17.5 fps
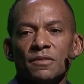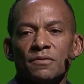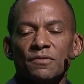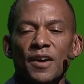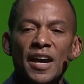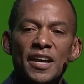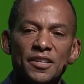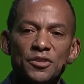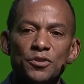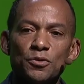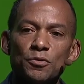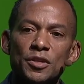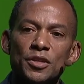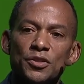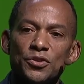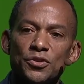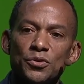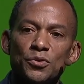invite you
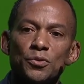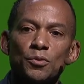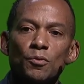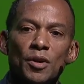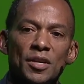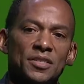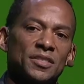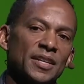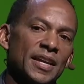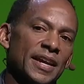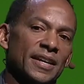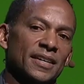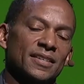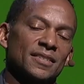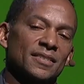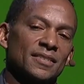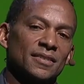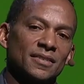into what's
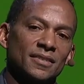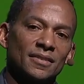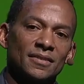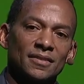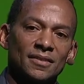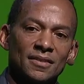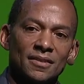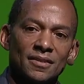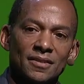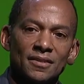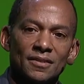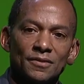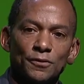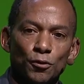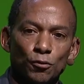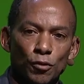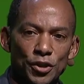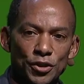next
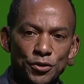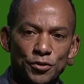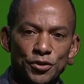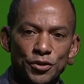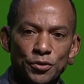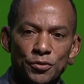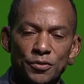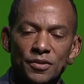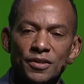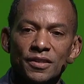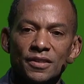for what you do.